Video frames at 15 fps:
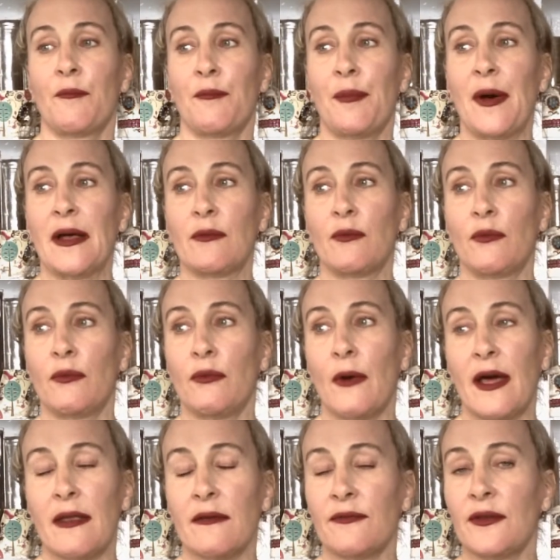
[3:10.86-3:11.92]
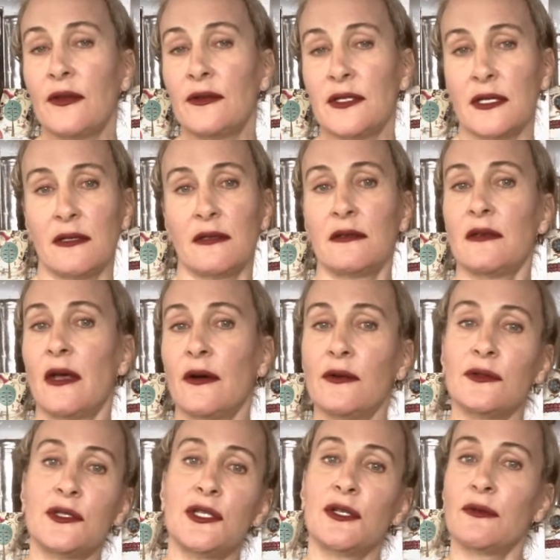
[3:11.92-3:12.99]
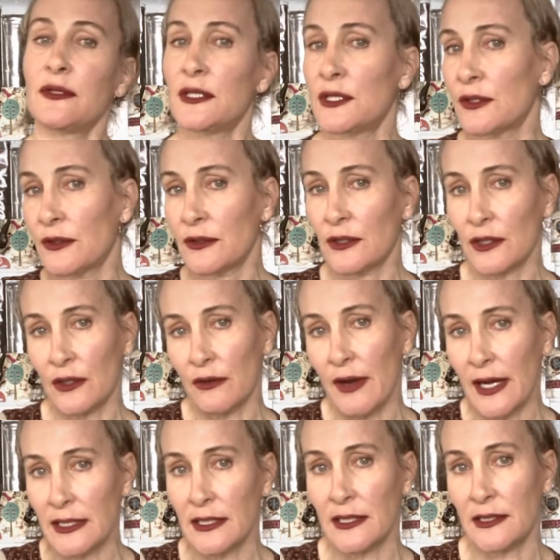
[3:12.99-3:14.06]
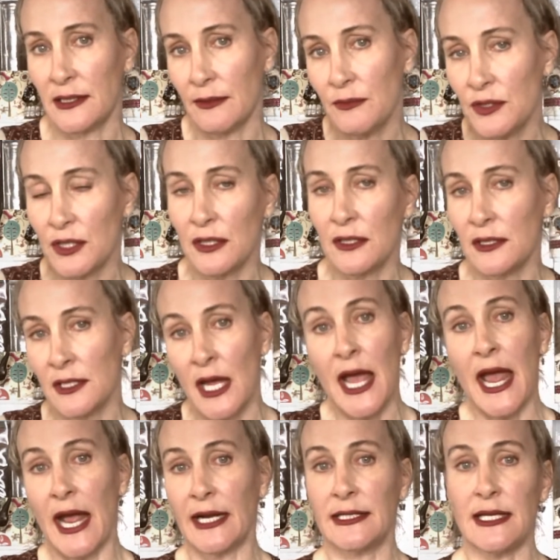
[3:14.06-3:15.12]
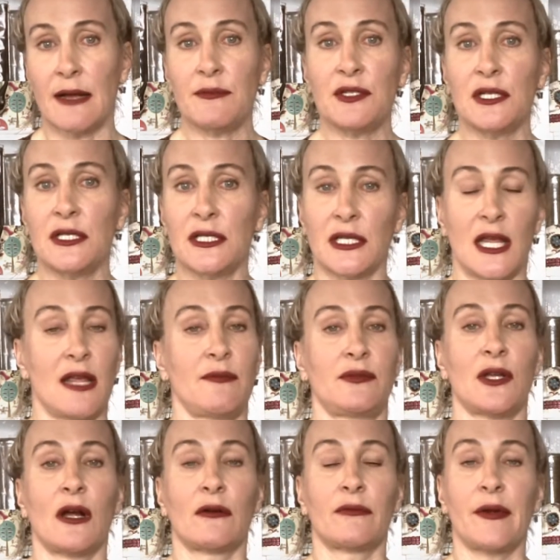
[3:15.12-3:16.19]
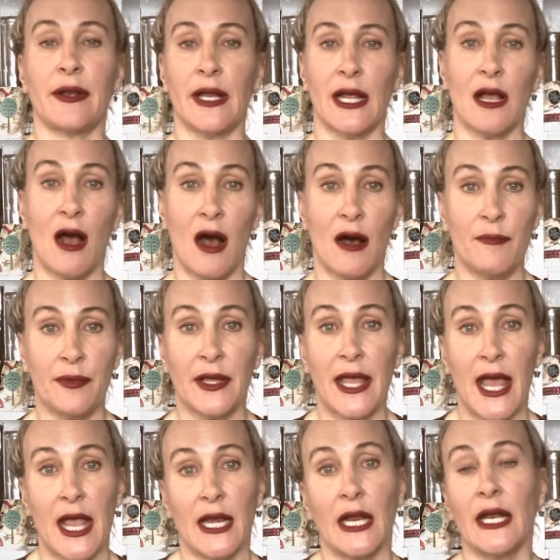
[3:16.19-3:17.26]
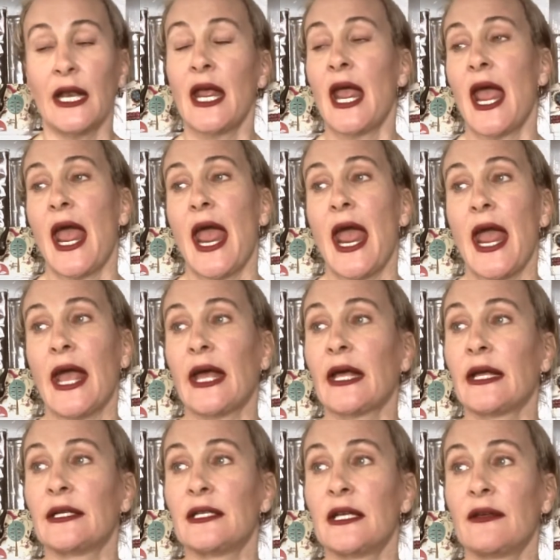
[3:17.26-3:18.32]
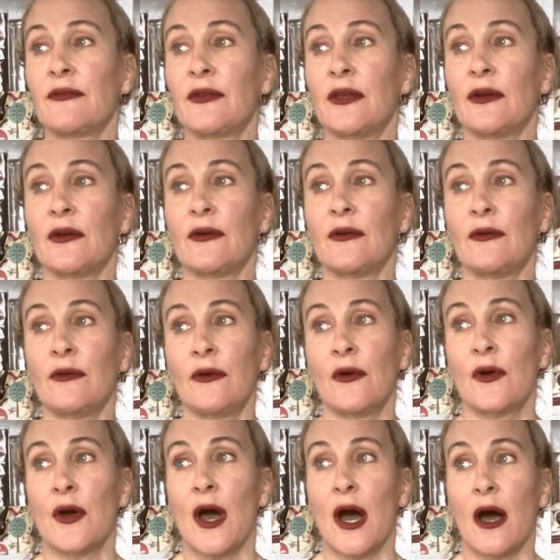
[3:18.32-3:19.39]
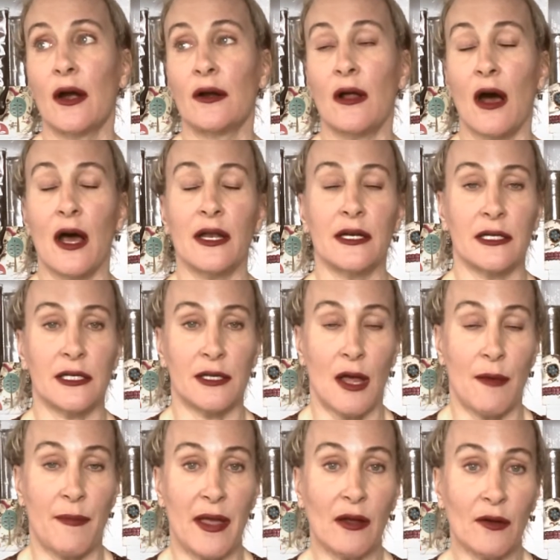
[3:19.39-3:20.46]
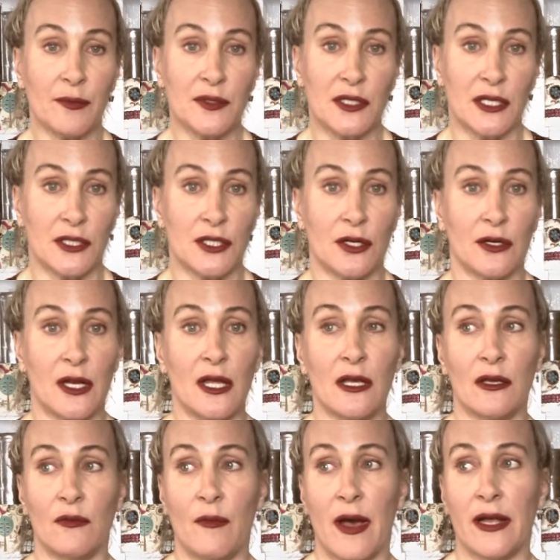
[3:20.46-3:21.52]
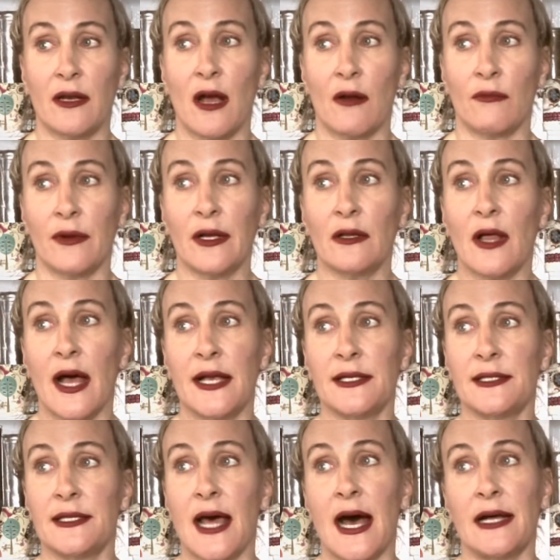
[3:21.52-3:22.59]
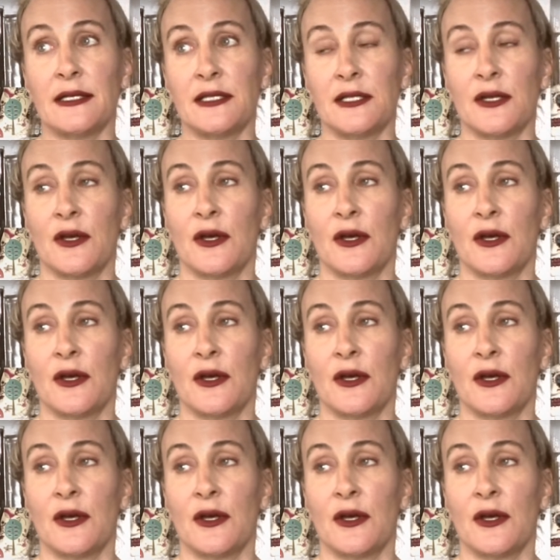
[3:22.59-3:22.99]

But what if you didn't know to assert the correct exemptions? Exemption schemes are really complicated, and if you are not a bankruptcy attorney, you might not realize that